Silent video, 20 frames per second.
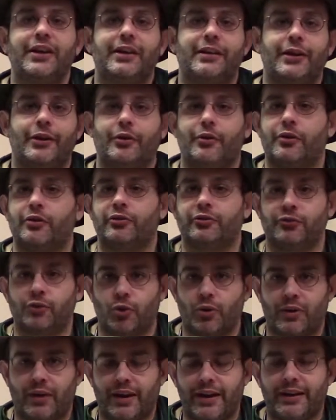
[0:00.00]
There's
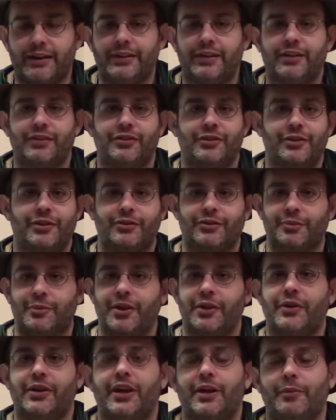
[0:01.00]
fluoride in this and there's some
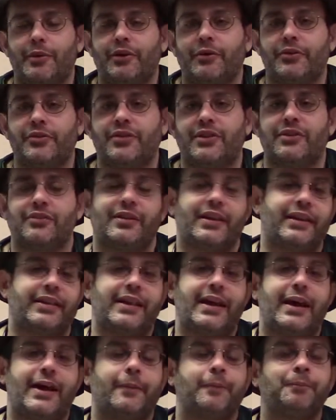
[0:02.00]
other chemicals, things like
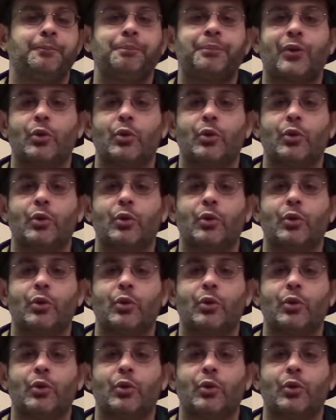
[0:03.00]
that.